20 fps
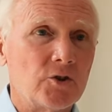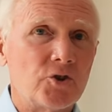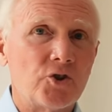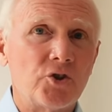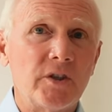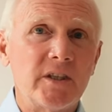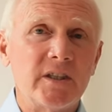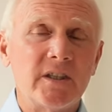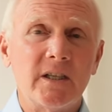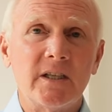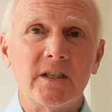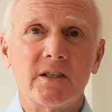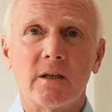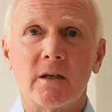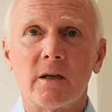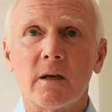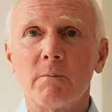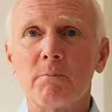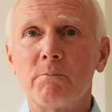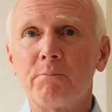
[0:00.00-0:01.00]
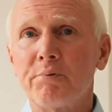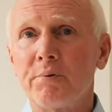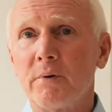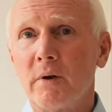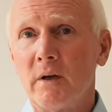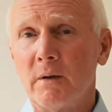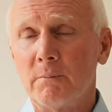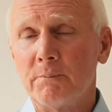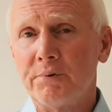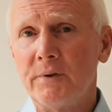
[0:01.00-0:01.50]
treaties and in pr
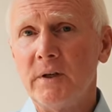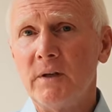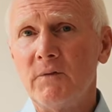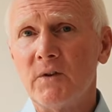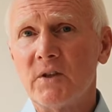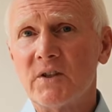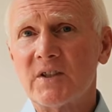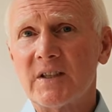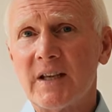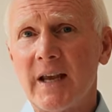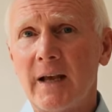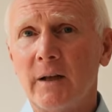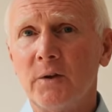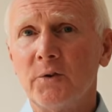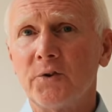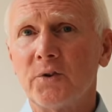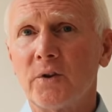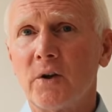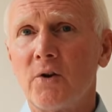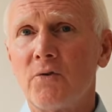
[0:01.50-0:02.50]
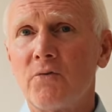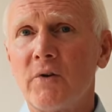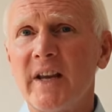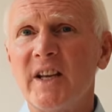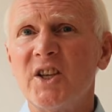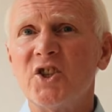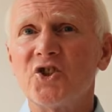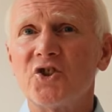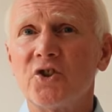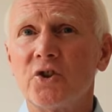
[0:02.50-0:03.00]
uh, previous health
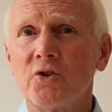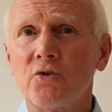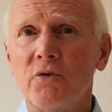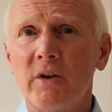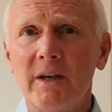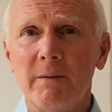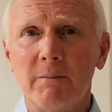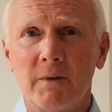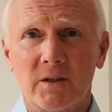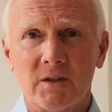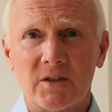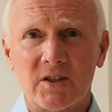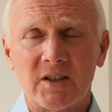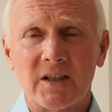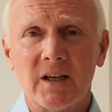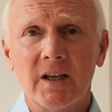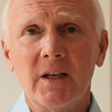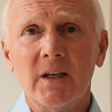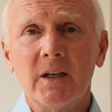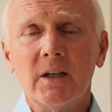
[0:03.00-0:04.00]
arranged agreements,